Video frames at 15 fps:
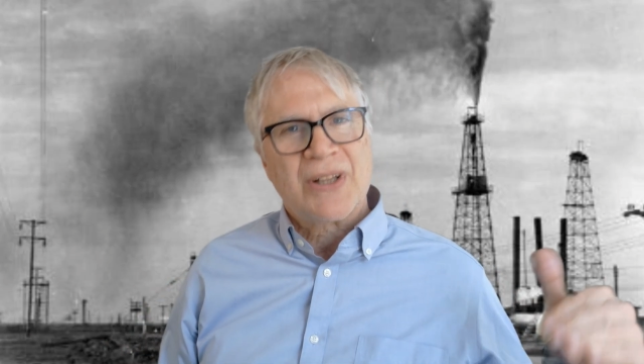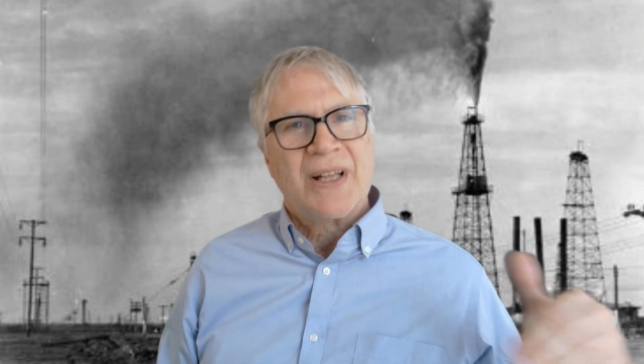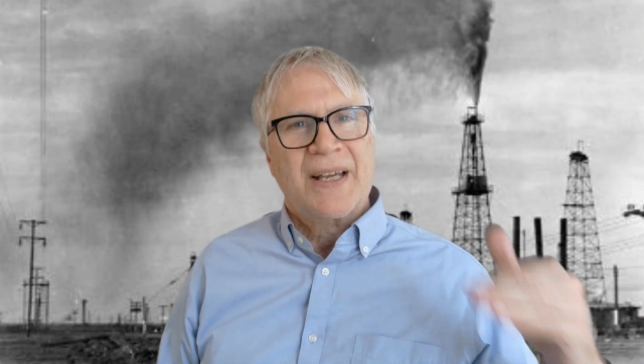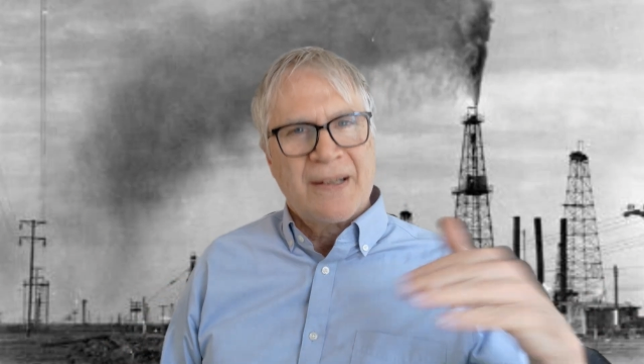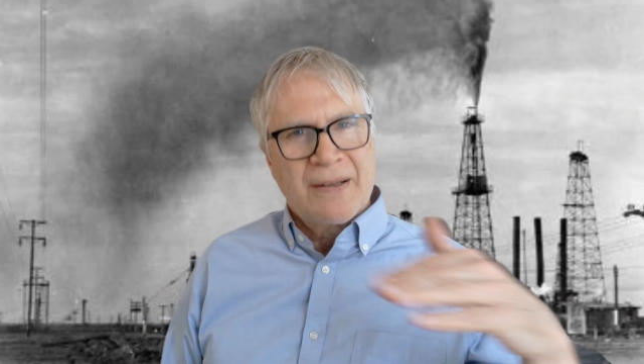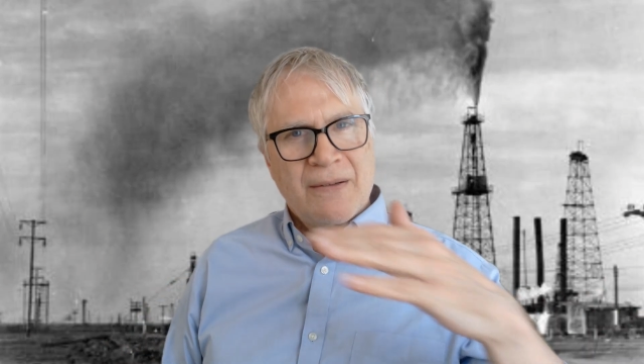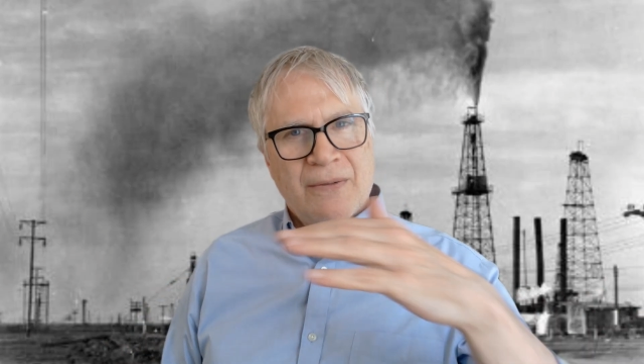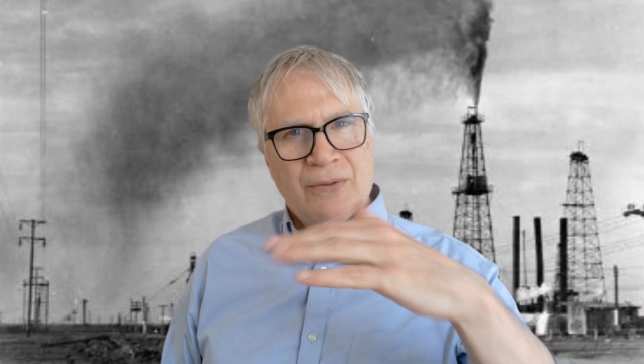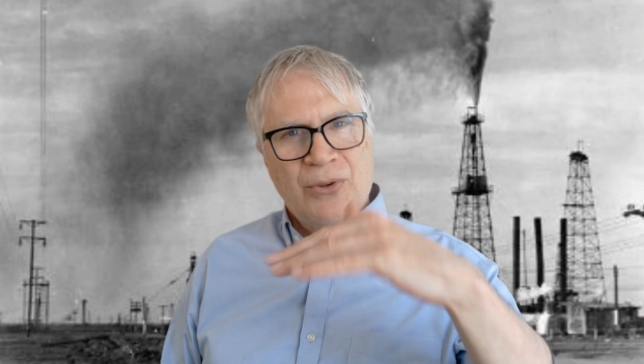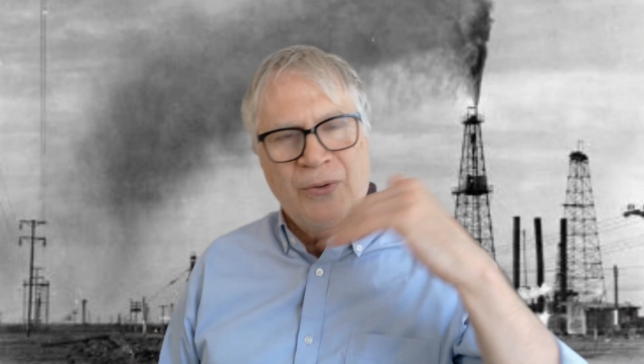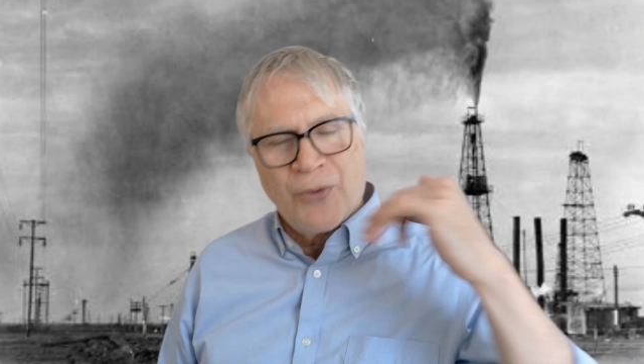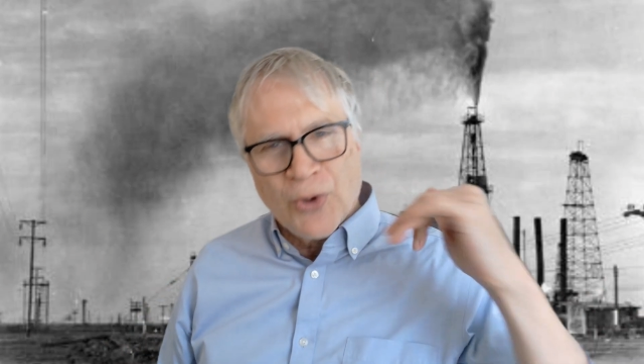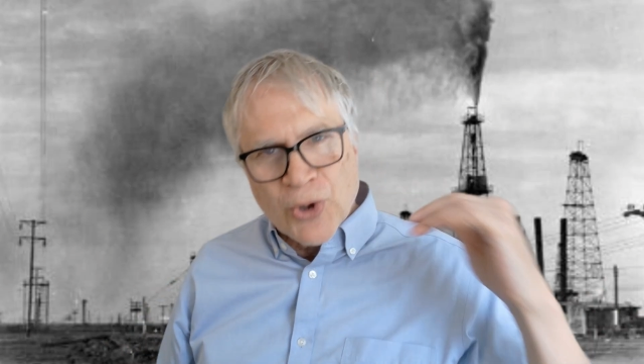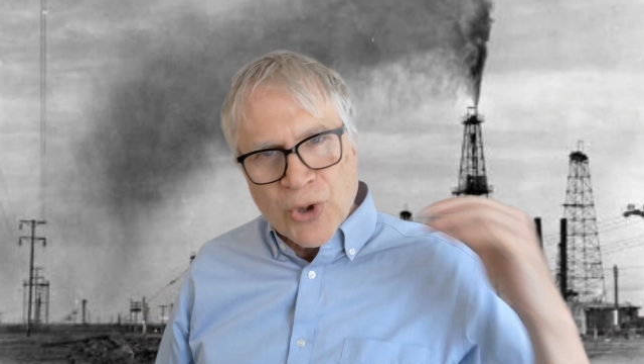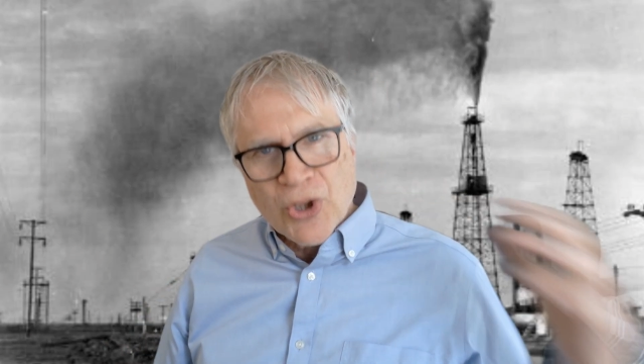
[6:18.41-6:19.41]

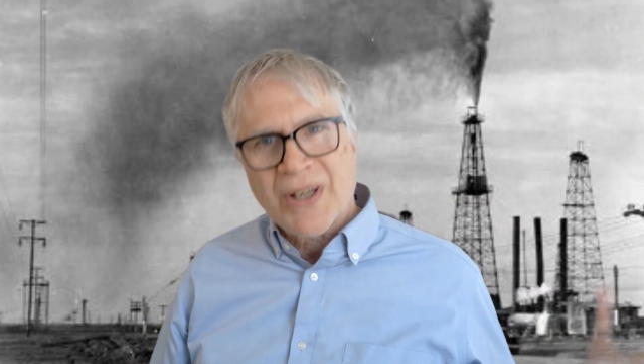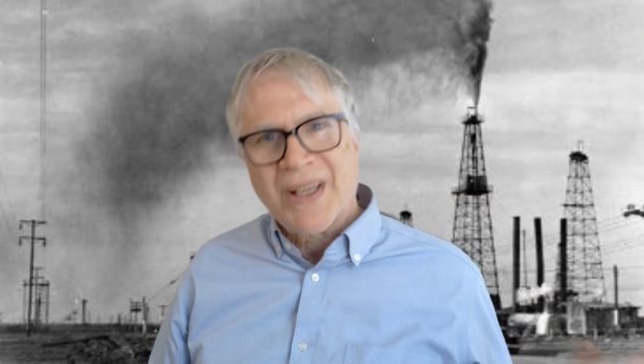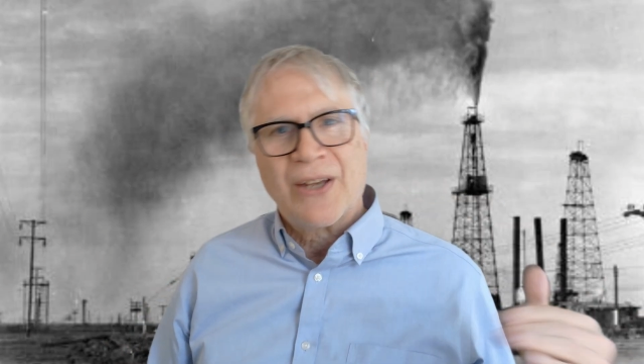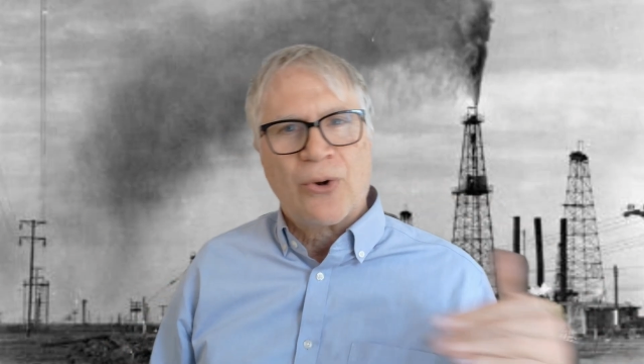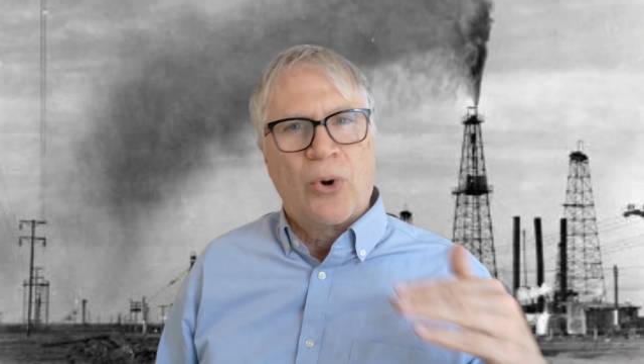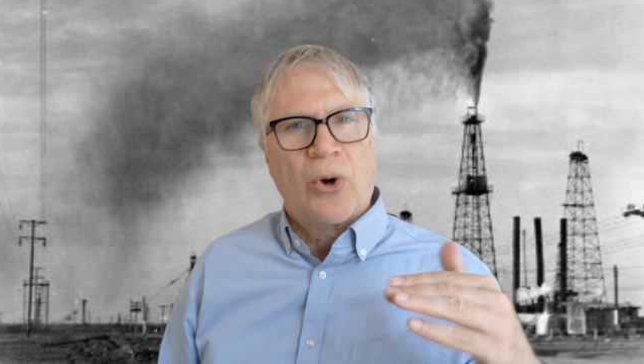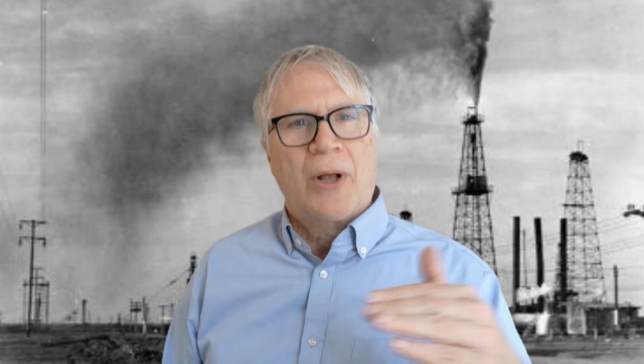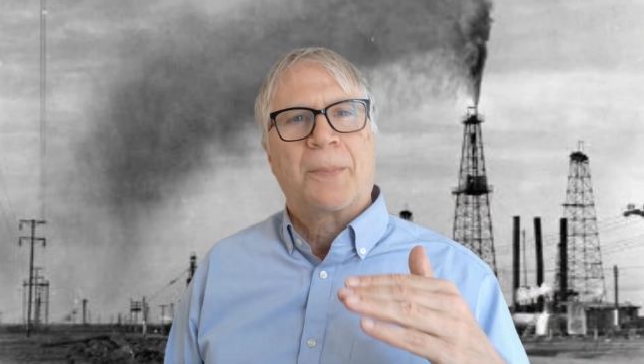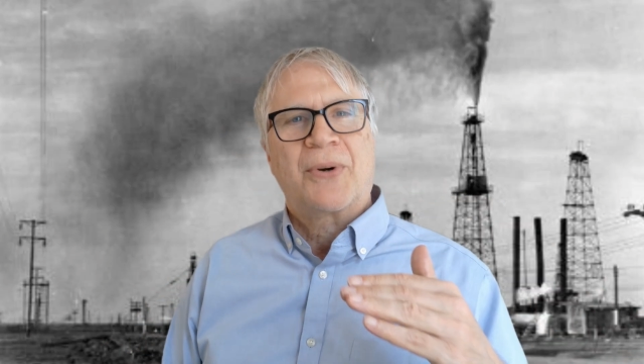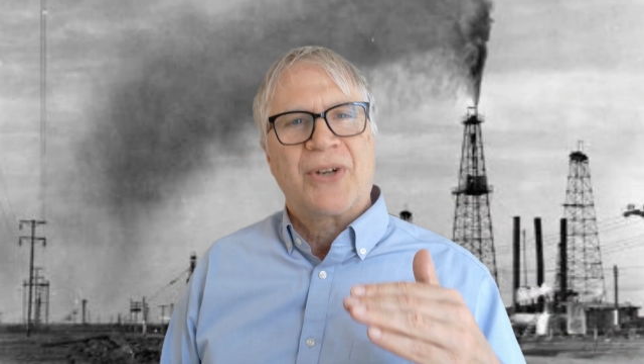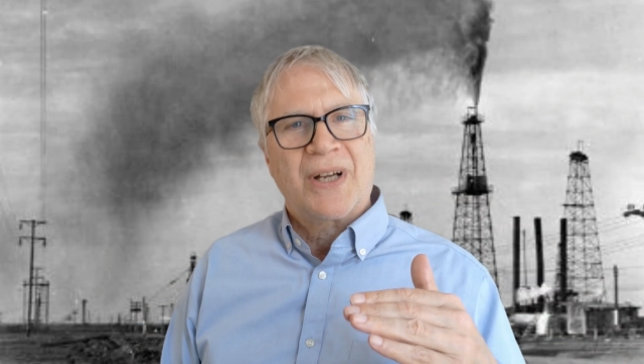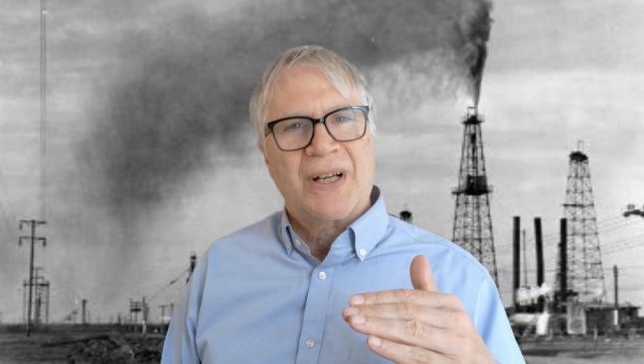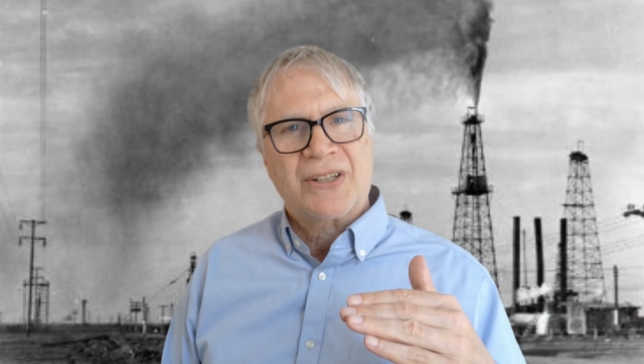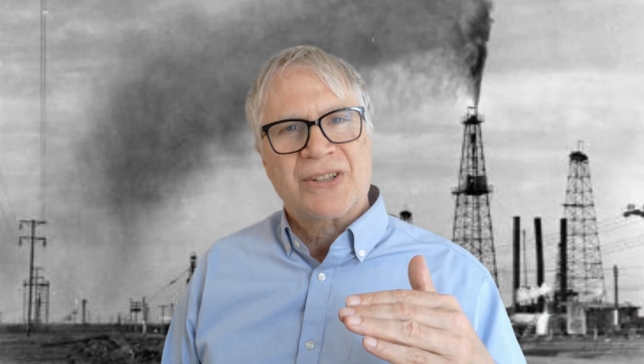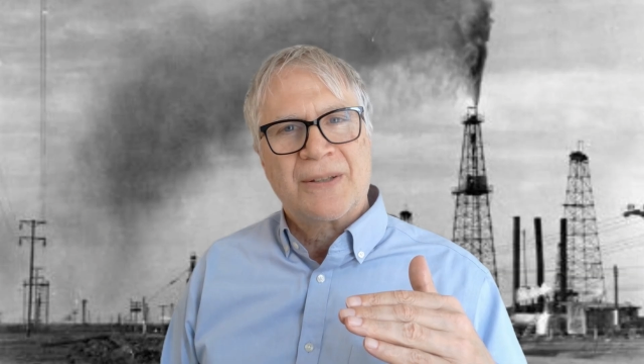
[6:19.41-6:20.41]
at oil
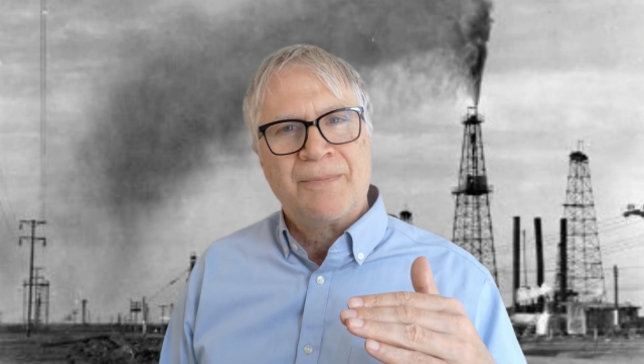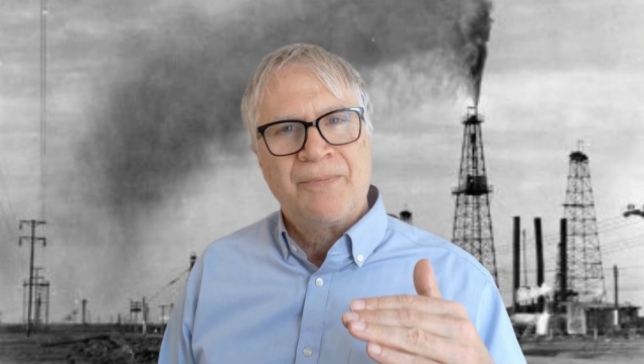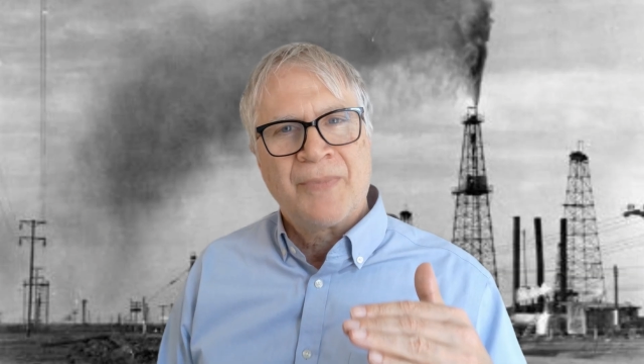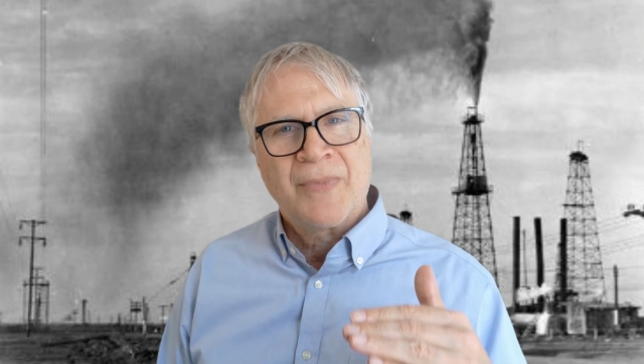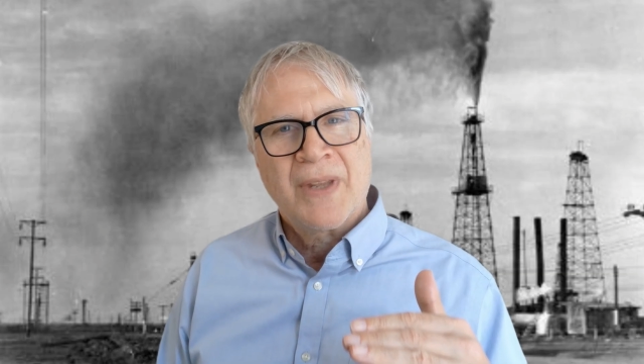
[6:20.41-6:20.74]
production.